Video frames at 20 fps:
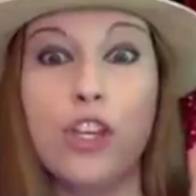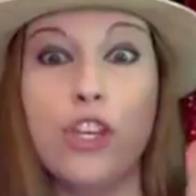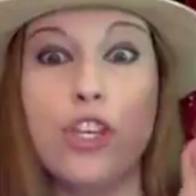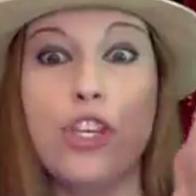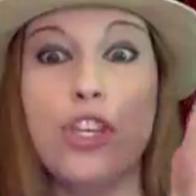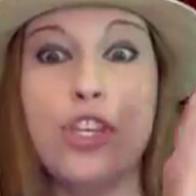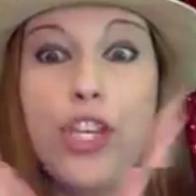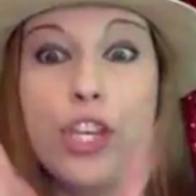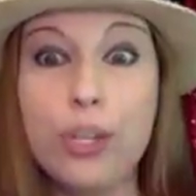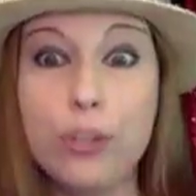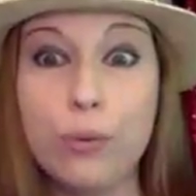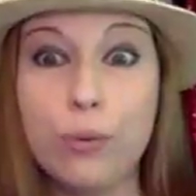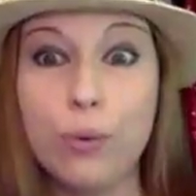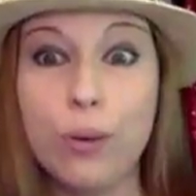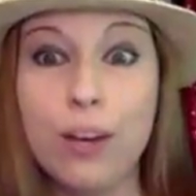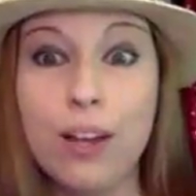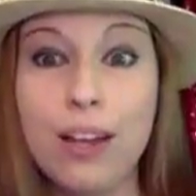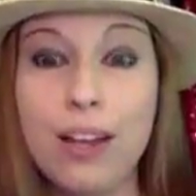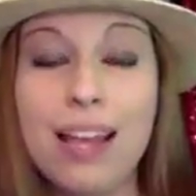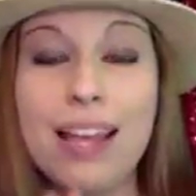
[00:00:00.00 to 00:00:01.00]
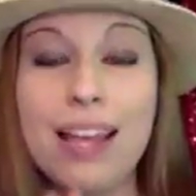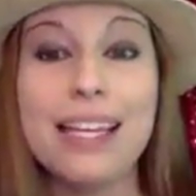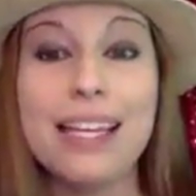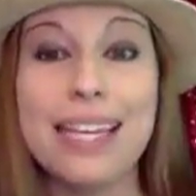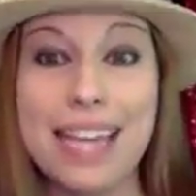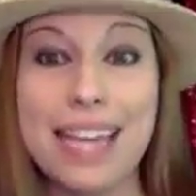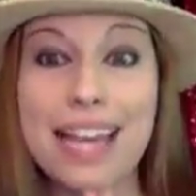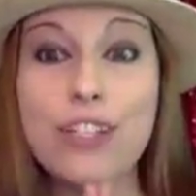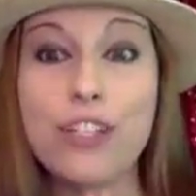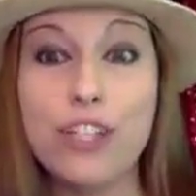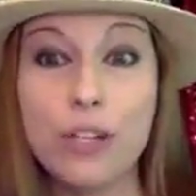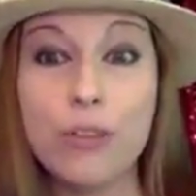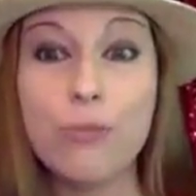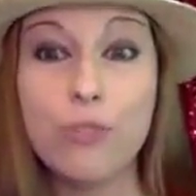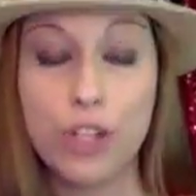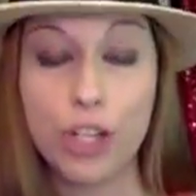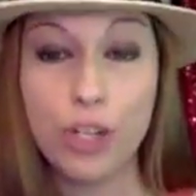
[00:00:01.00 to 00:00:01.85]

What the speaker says: You get to